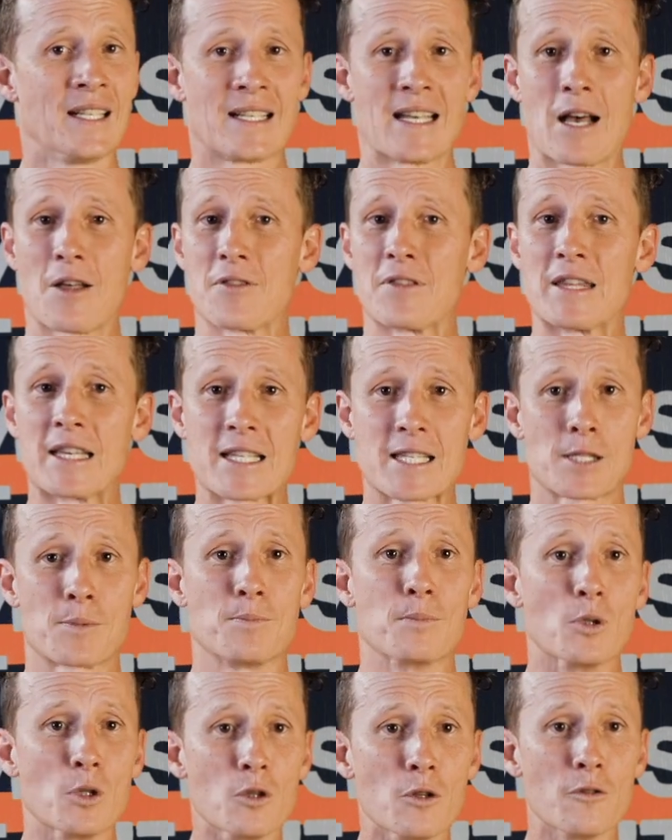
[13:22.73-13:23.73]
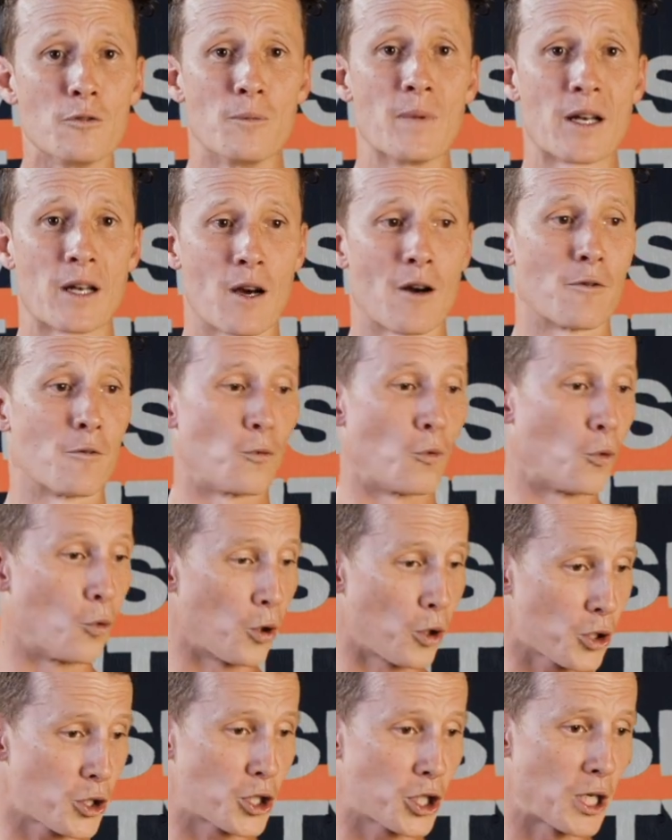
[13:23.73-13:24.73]
Now, this movement of
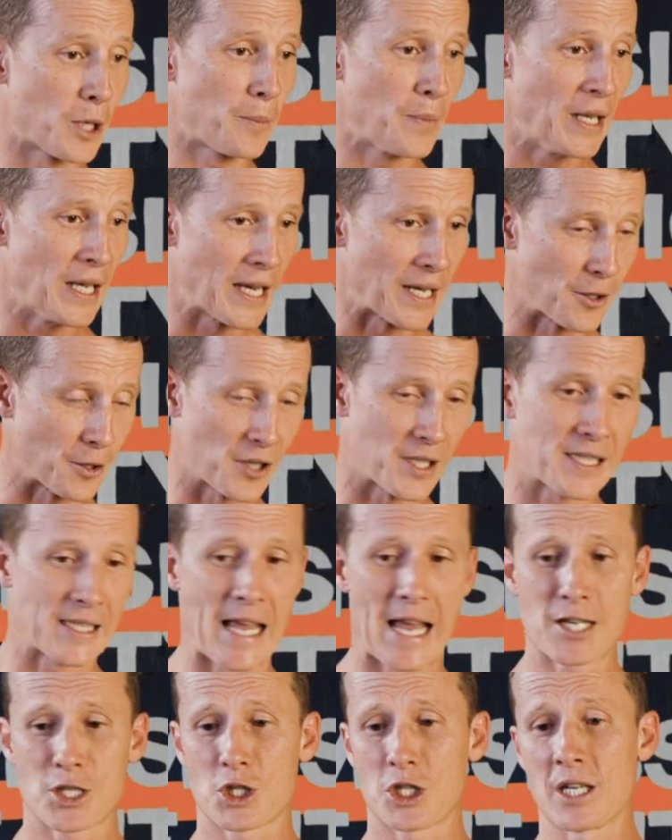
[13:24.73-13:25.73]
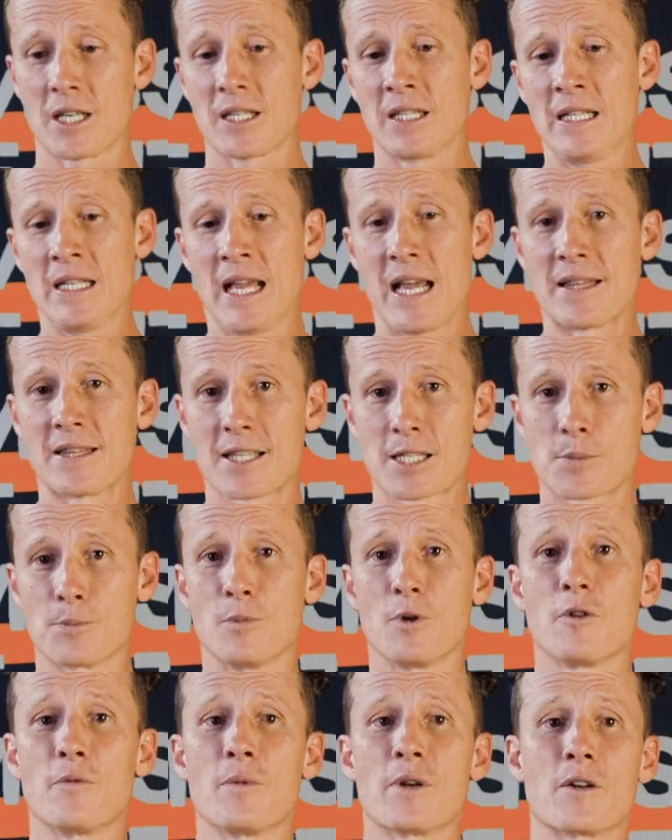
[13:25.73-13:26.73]
worship, intercession, and this
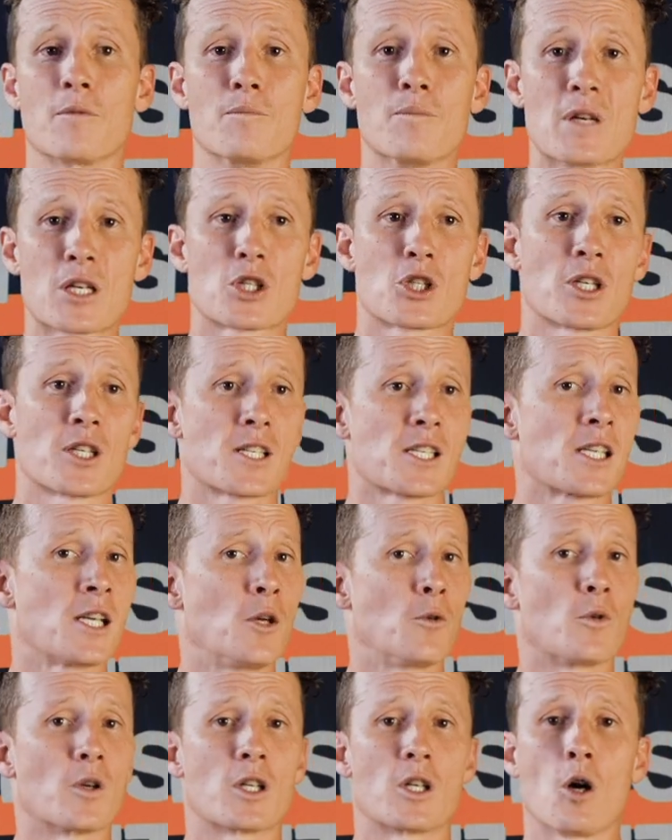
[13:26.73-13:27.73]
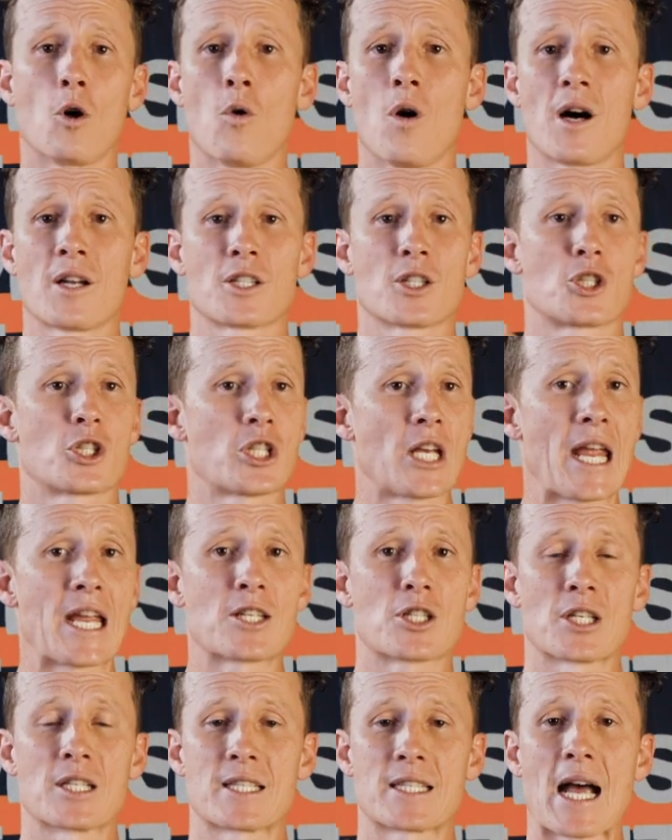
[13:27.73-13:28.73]
movement of missions would go on to
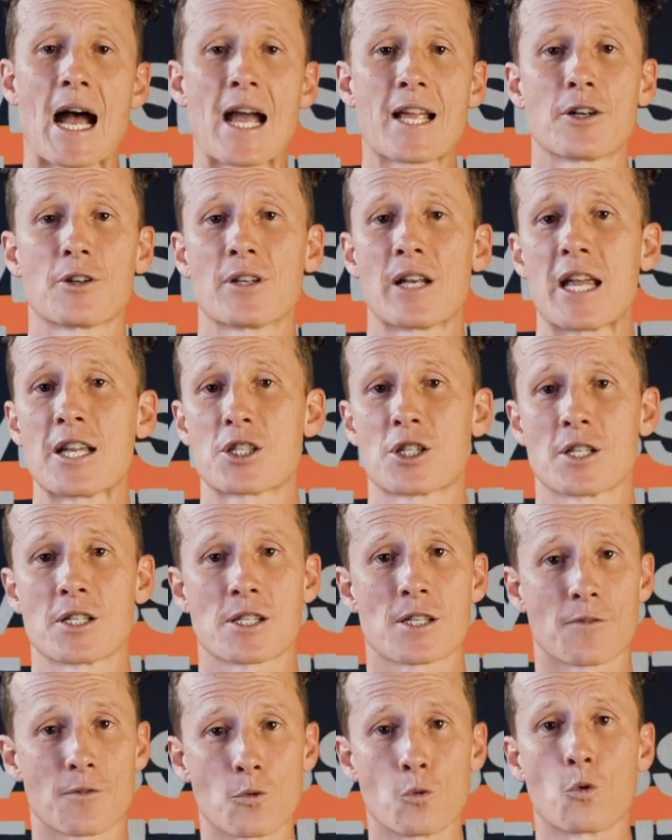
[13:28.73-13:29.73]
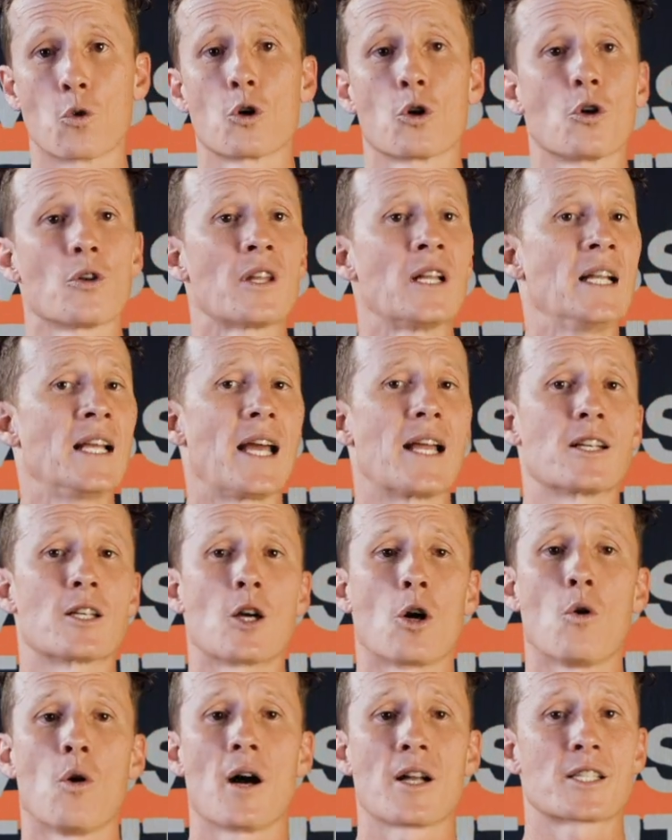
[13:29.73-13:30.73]
change entire nations of the world and
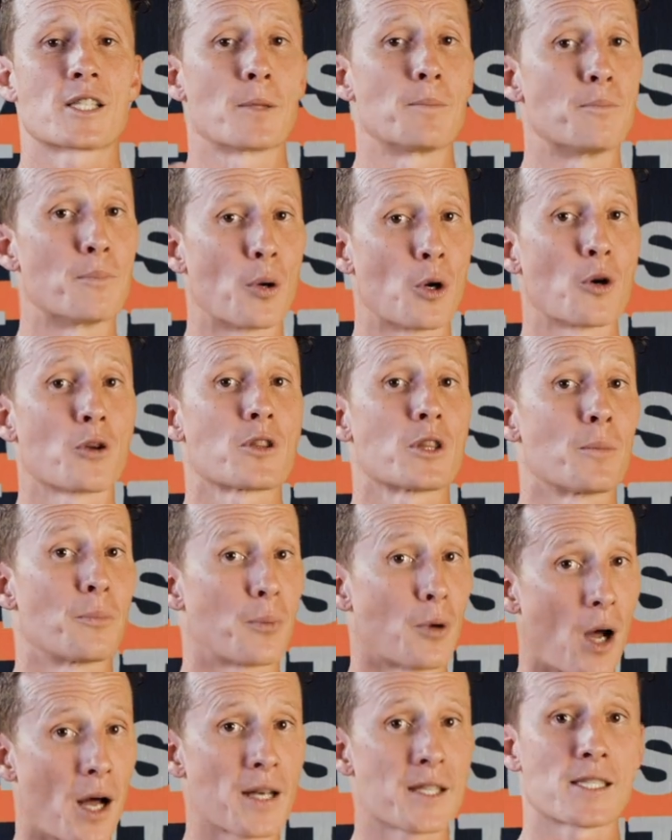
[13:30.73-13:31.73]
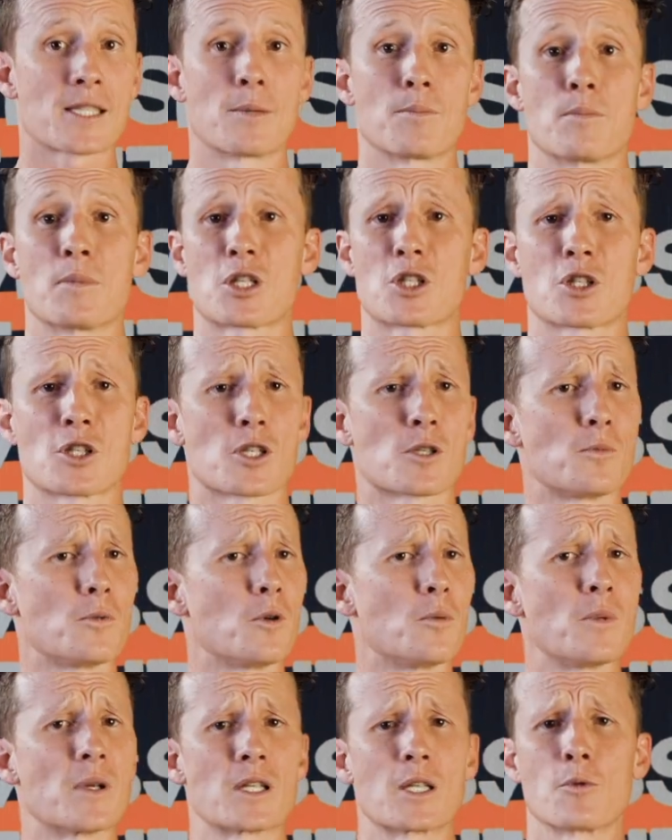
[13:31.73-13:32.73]
go on to birth the Protestant missions
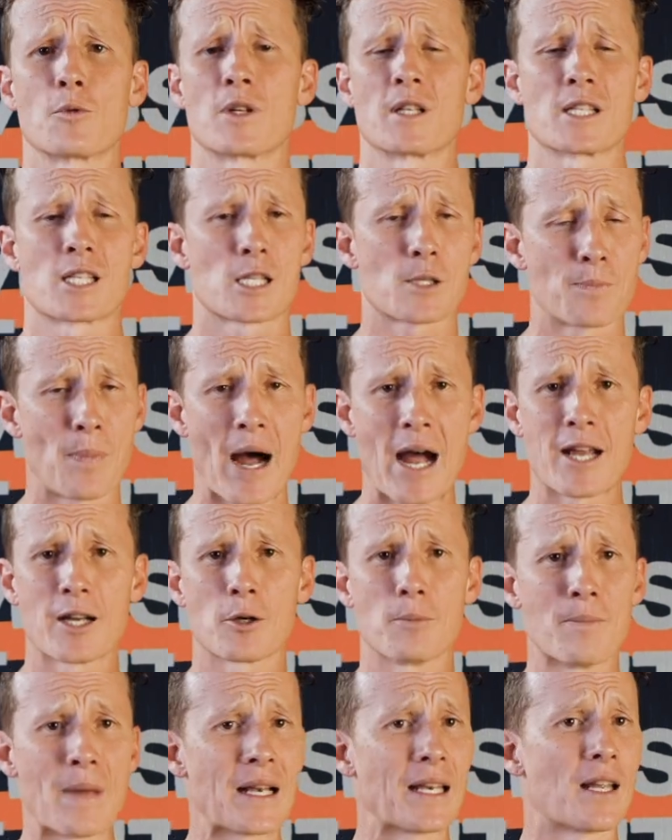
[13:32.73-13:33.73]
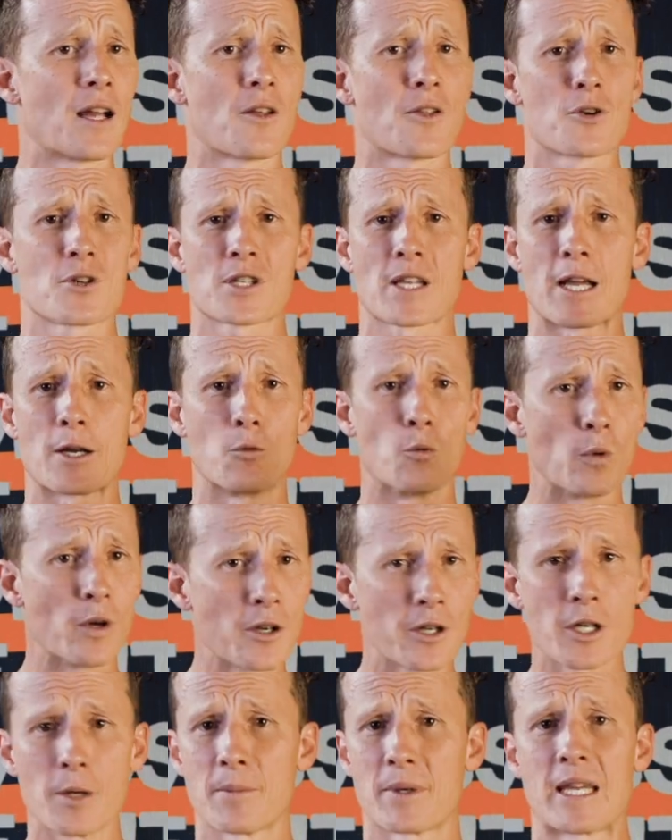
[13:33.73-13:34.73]
movement that would inspire many others like
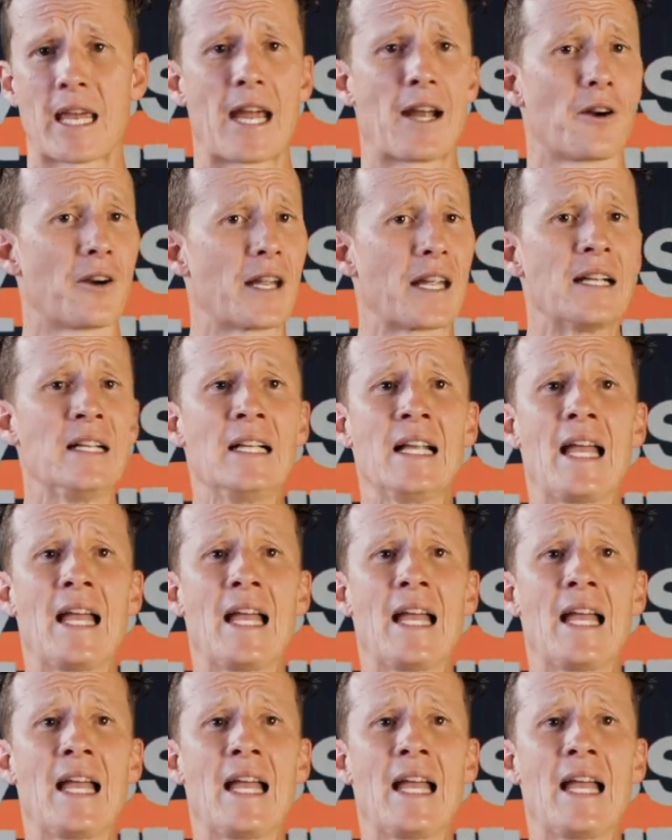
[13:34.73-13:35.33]
William. William Carey,